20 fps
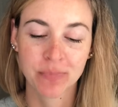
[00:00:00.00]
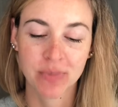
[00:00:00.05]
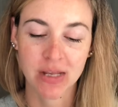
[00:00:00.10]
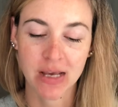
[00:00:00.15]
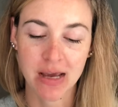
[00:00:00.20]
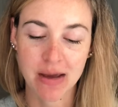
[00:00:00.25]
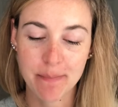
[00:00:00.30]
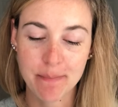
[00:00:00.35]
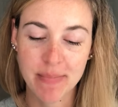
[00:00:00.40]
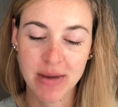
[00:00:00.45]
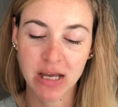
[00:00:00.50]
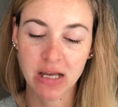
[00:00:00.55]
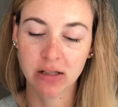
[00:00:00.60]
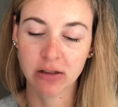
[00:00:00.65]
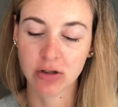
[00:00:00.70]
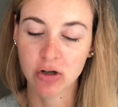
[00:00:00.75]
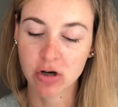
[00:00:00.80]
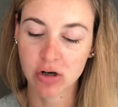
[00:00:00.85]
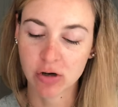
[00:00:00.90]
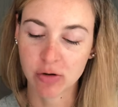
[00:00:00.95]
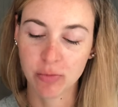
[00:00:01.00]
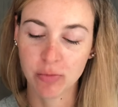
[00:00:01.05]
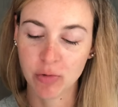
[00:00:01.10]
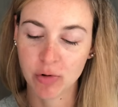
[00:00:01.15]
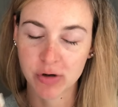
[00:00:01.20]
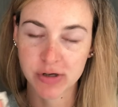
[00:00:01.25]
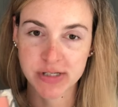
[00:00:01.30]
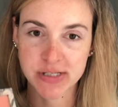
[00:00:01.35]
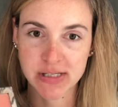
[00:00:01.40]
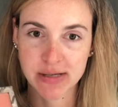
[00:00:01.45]
It may look
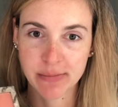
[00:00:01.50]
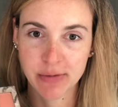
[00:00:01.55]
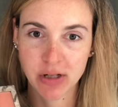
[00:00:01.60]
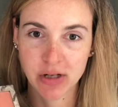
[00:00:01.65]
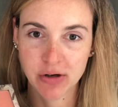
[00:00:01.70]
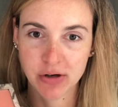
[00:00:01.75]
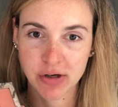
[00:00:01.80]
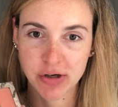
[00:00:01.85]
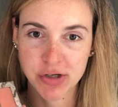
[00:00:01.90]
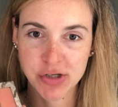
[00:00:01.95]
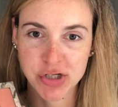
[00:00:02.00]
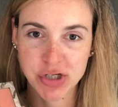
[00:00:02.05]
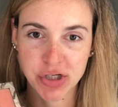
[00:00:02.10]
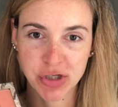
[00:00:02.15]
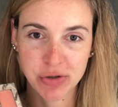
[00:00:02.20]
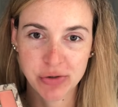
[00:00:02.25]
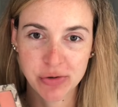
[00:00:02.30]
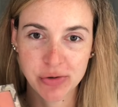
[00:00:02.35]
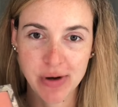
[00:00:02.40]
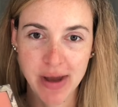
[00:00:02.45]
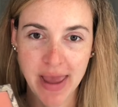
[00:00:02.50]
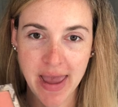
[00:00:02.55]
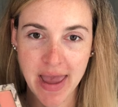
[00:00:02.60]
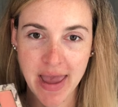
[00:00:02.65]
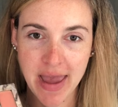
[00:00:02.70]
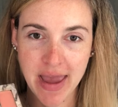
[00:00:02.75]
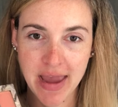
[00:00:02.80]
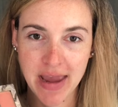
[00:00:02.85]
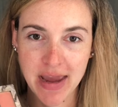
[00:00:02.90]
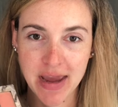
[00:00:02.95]
more similar to
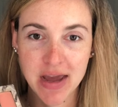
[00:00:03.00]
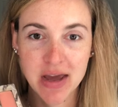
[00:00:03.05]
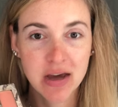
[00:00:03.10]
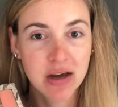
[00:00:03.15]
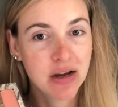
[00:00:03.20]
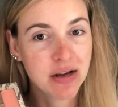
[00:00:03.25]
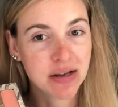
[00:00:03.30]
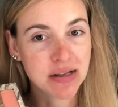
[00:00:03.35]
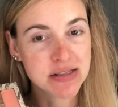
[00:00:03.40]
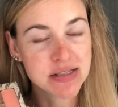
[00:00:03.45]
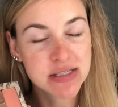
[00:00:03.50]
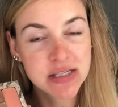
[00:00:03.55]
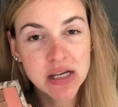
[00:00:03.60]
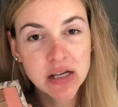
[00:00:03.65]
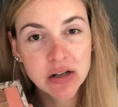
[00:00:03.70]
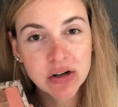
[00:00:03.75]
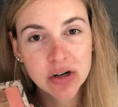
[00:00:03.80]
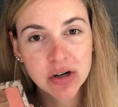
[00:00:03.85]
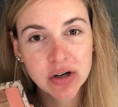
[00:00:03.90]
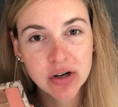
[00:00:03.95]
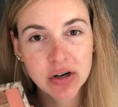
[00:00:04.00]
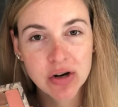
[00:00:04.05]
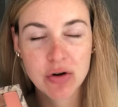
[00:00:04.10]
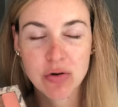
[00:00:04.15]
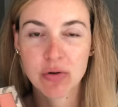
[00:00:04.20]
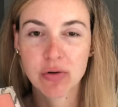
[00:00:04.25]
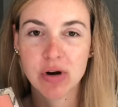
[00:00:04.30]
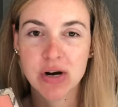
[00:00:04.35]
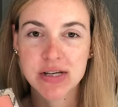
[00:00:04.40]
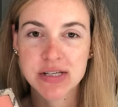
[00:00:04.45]
a concealer
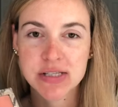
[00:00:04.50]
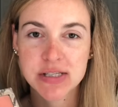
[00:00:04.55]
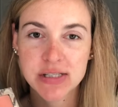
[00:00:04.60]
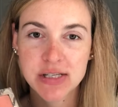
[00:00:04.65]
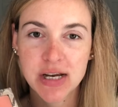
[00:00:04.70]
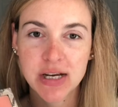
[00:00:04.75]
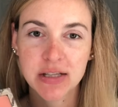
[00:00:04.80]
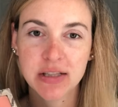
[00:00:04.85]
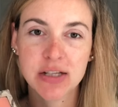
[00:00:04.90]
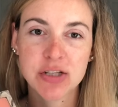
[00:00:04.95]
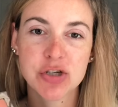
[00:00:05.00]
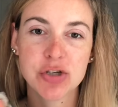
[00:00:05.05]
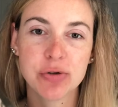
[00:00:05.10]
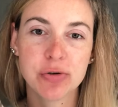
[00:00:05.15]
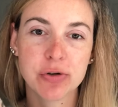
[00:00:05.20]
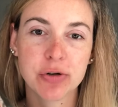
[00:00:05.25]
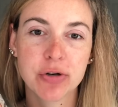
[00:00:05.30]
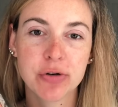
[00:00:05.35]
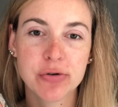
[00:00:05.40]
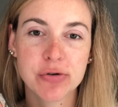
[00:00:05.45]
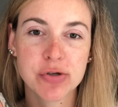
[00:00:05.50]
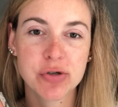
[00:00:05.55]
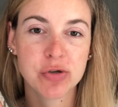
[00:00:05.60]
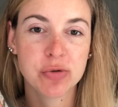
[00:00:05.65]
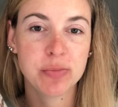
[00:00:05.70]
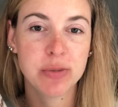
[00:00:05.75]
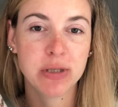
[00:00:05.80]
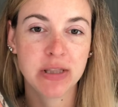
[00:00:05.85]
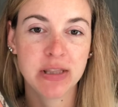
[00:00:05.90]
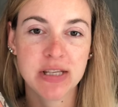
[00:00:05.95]
or a stick that you were used to,
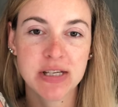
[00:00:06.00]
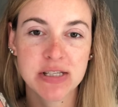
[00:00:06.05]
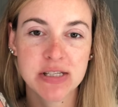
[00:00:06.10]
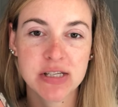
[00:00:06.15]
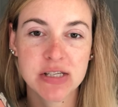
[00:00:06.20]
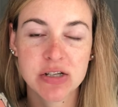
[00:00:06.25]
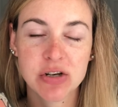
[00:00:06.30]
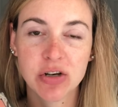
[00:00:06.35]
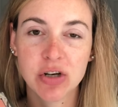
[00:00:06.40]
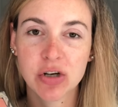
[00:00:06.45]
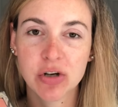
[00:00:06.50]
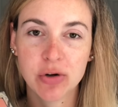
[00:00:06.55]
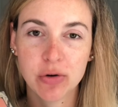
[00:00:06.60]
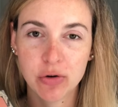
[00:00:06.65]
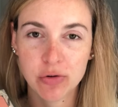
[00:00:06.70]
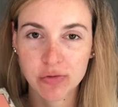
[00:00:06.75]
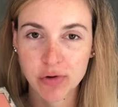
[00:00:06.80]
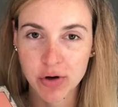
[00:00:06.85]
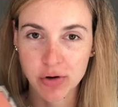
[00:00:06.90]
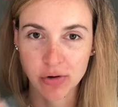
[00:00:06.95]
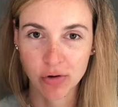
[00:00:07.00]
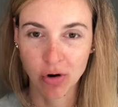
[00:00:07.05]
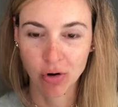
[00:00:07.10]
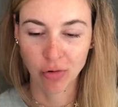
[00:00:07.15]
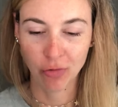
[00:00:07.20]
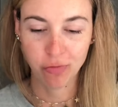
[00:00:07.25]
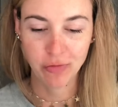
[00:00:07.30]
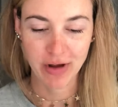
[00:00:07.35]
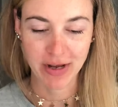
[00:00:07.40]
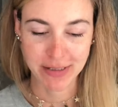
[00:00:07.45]
but this is going to go over your whole
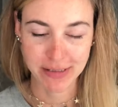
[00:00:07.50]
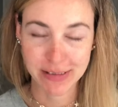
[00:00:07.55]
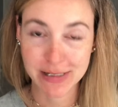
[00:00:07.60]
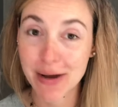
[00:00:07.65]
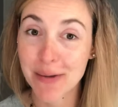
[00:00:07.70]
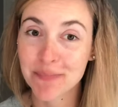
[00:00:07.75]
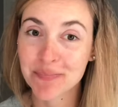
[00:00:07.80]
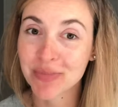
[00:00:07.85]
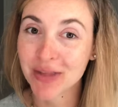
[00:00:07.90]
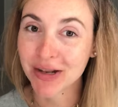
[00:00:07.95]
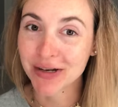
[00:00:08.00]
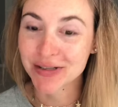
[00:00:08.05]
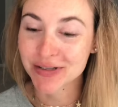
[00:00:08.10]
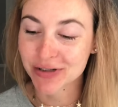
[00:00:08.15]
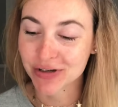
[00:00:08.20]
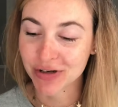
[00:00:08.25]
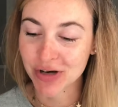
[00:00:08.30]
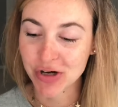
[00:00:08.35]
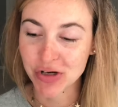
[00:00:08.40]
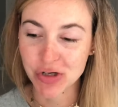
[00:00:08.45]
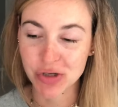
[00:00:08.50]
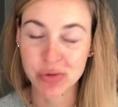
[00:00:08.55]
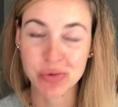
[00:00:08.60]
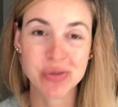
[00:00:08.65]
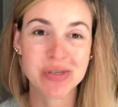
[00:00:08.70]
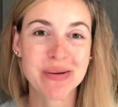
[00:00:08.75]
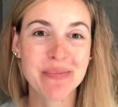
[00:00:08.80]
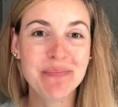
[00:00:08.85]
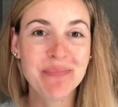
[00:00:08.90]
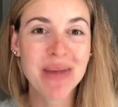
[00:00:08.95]
face and it's going to do
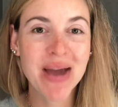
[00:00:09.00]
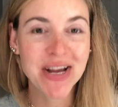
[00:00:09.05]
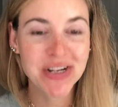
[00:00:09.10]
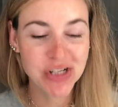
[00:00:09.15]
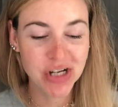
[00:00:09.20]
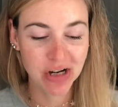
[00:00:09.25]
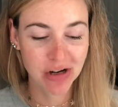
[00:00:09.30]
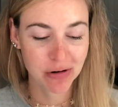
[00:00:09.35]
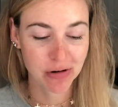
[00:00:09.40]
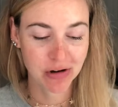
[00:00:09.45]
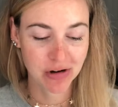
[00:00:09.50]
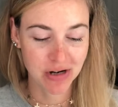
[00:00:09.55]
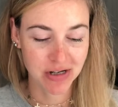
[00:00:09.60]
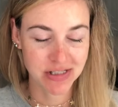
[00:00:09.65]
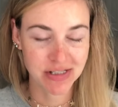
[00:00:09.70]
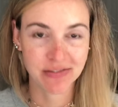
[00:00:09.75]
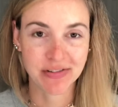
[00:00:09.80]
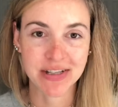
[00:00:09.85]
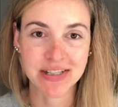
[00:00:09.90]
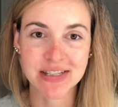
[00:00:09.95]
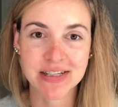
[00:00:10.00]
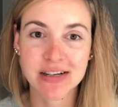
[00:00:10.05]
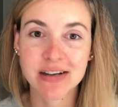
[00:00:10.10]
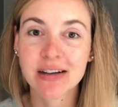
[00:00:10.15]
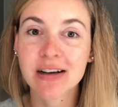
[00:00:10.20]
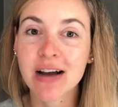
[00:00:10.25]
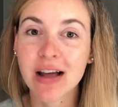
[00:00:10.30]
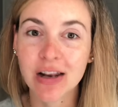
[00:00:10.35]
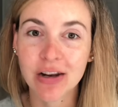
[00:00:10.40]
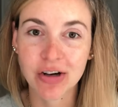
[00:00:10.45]
some magic because of its
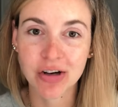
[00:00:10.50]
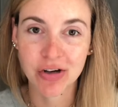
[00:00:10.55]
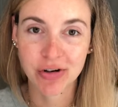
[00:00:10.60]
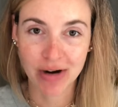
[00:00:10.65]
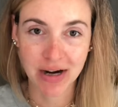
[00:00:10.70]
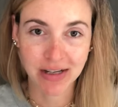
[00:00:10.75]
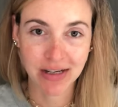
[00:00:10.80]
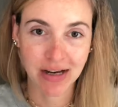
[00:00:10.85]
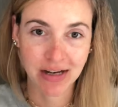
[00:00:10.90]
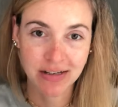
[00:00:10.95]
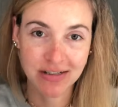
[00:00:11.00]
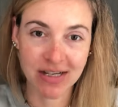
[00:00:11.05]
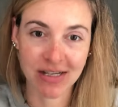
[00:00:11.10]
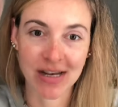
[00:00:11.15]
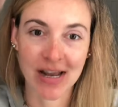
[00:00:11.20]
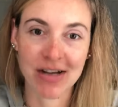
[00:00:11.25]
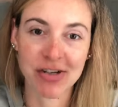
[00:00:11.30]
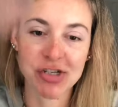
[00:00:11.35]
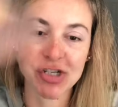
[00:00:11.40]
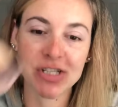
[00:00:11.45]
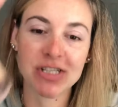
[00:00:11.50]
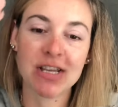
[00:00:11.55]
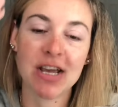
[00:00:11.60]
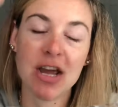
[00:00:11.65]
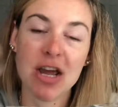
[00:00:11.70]
color correcting technologies.